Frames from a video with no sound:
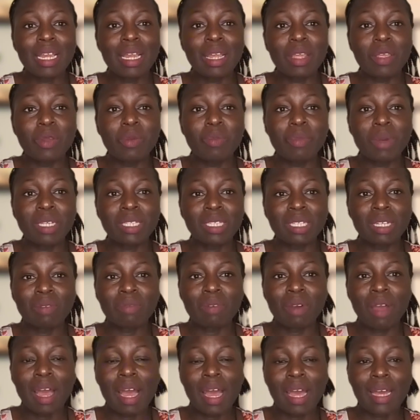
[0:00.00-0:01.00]
You must
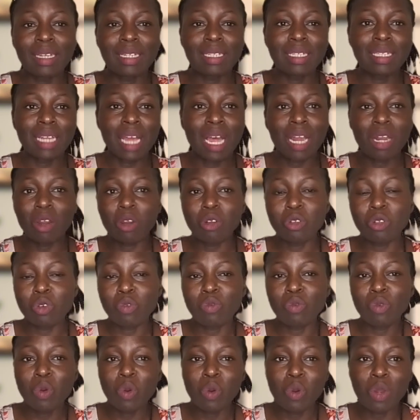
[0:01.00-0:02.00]
have heard a lot
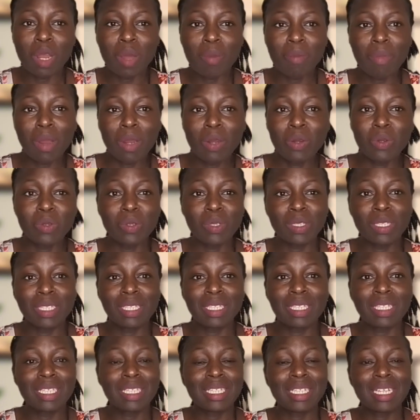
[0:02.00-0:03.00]
of
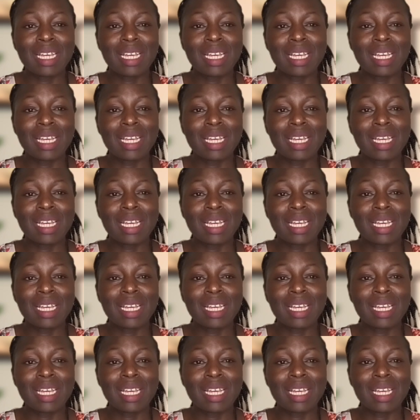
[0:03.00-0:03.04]
hullabaloos